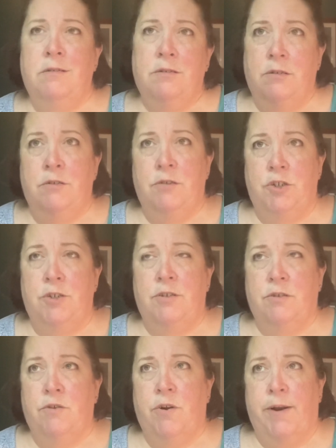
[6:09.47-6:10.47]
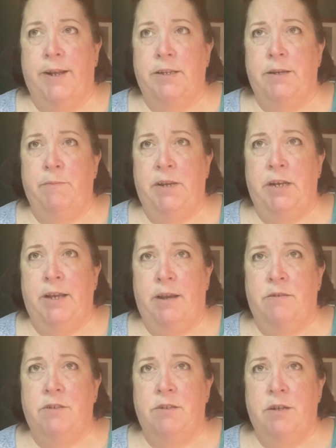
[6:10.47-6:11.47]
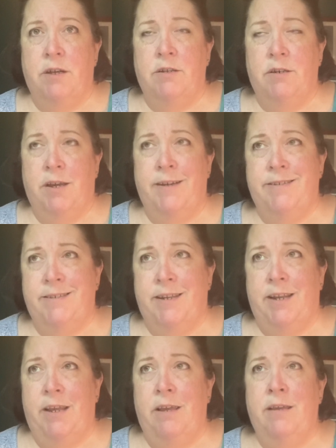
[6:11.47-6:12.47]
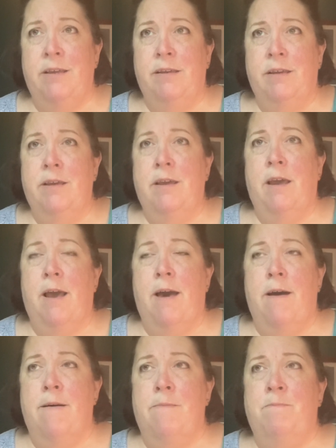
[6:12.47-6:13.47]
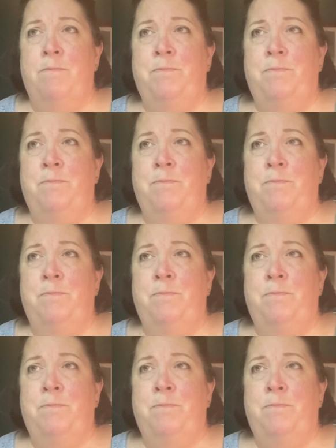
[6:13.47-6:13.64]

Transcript: And she's correcting me now. It's not a city. But